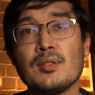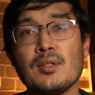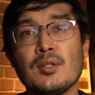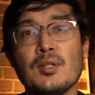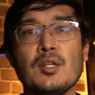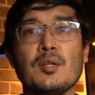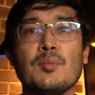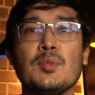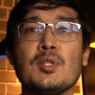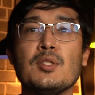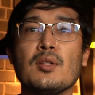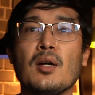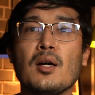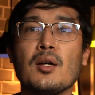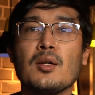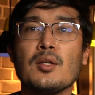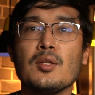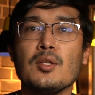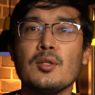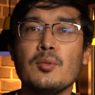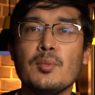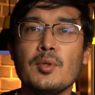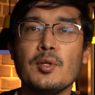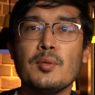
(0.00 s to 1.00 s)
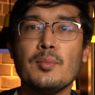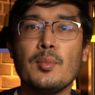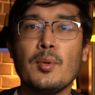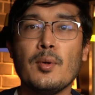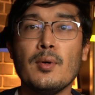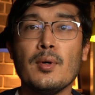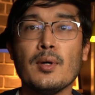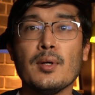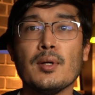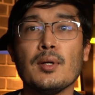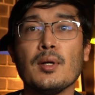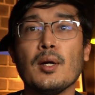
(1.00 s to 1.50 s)
you'll hear me talk a little bit
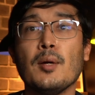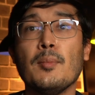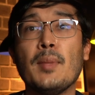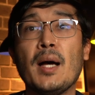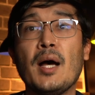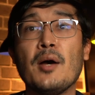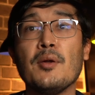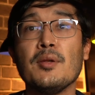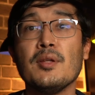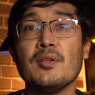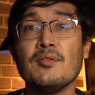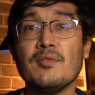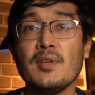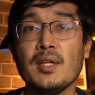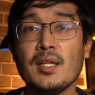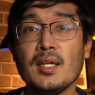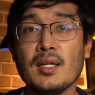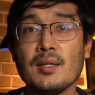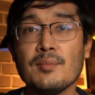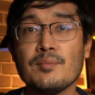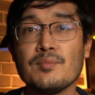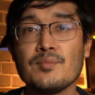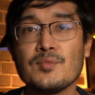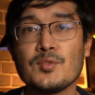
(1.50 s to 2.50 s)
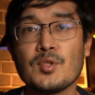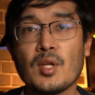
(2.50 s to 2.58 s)
more about NVIDIA.